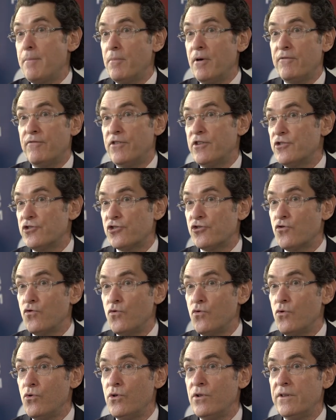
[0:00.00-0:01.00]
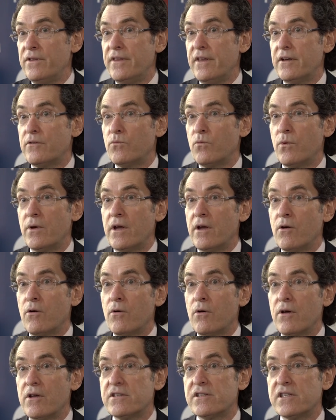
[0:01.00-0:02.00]
of the school that
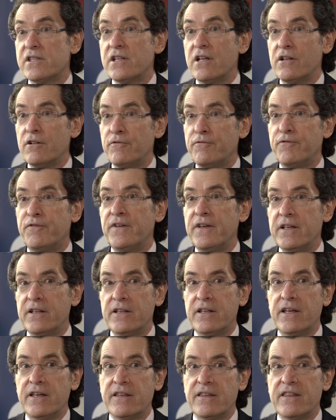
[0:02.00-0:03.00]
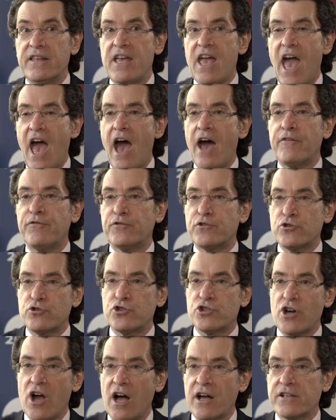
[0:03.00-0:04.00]
we're still feeling the
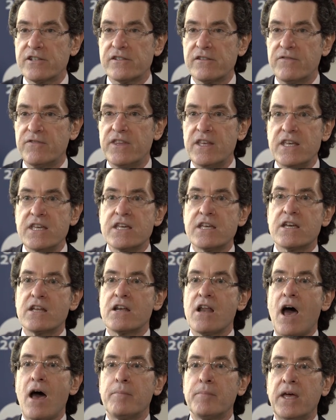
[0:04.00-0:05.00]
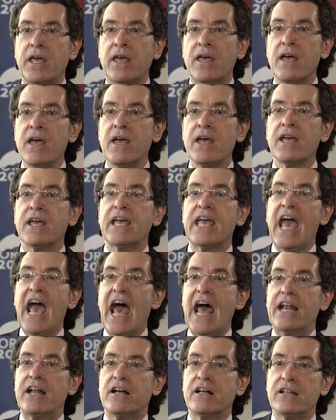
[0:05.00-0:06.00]
aftershocks of the economic
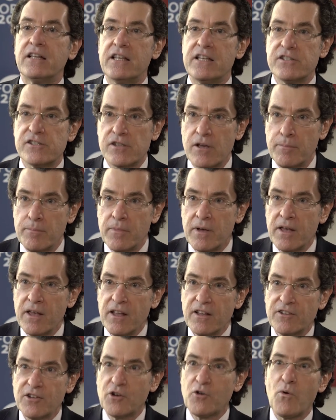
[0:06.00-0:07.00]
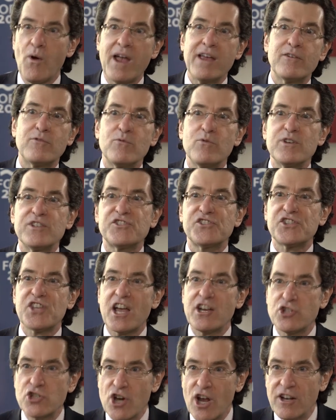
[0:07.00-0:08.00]
cataclysm, the Great
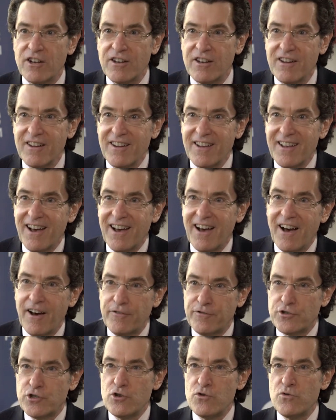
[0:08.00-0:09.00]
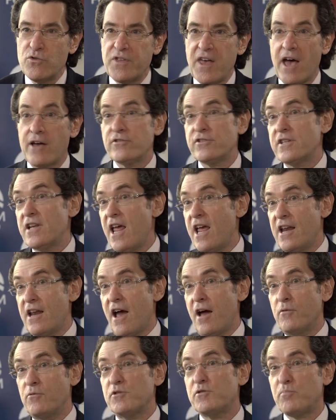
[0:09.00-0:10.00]
Recession of
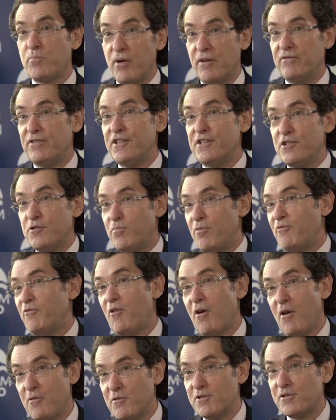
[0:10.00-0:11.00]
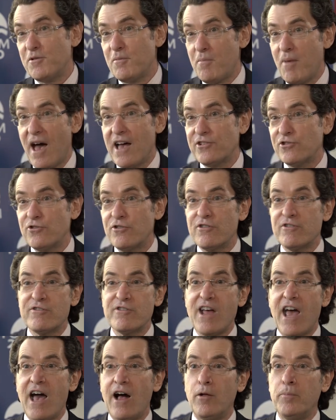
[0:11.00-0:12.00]
2008. I was privileged before I was ambassador
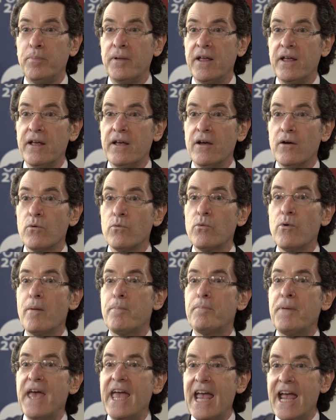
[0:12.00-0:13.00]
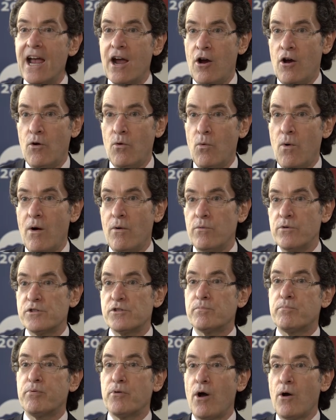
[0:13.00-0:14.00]
to help repair what
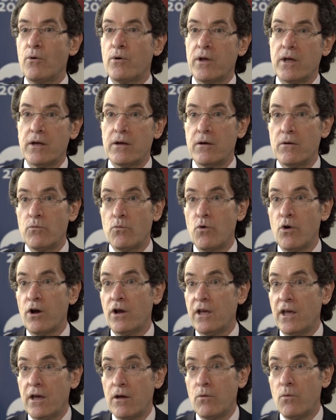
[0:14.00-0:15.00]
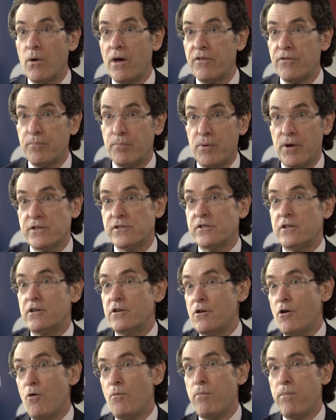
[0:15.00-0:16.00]
was broken, working with
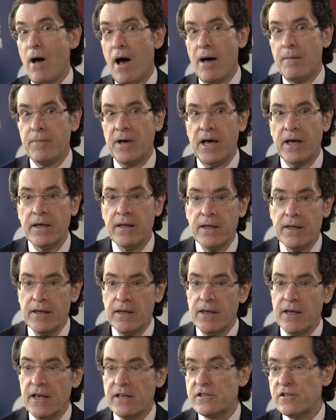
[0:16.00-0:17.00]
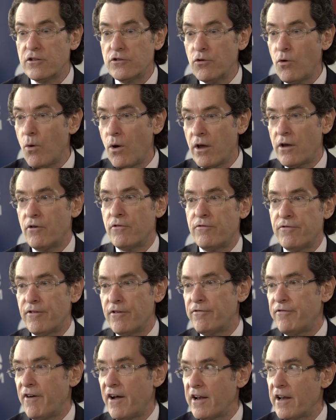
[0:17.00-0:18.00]
President Obama as a lawyer
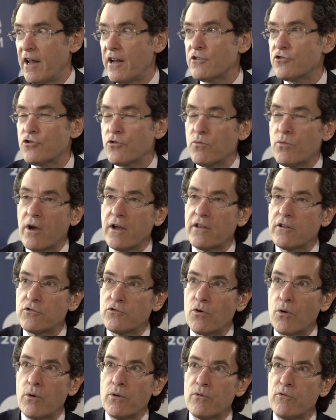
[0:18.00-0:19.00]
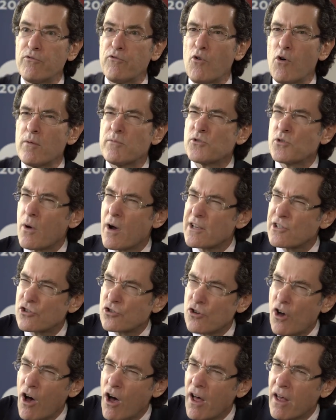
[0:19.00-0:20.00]
for financial regulatory reform. So I
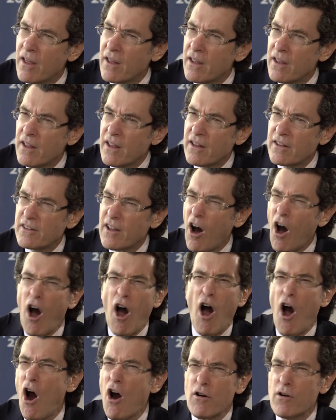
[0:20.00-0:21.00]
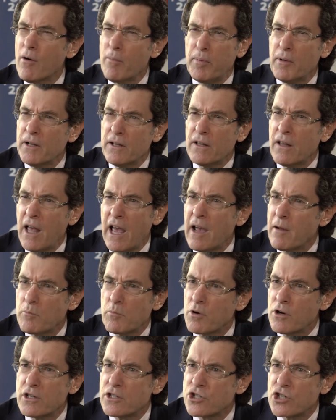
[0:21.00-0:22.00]
saw the horrible
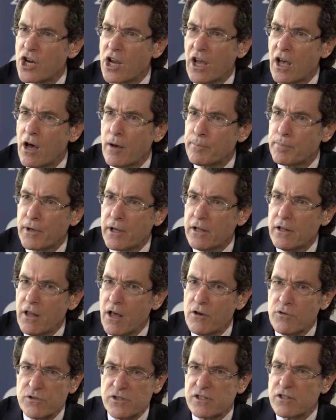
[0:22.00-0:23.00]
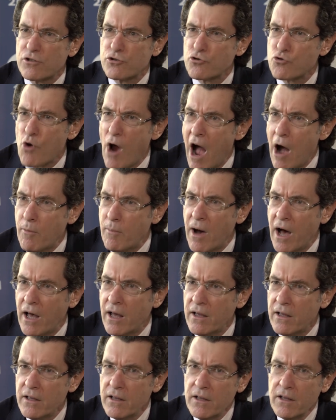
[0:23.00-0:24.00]
hemorrhaging up close, the
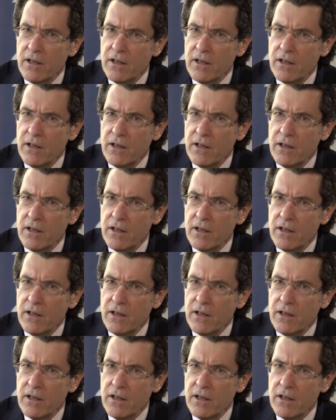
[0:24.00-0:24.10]
trauma.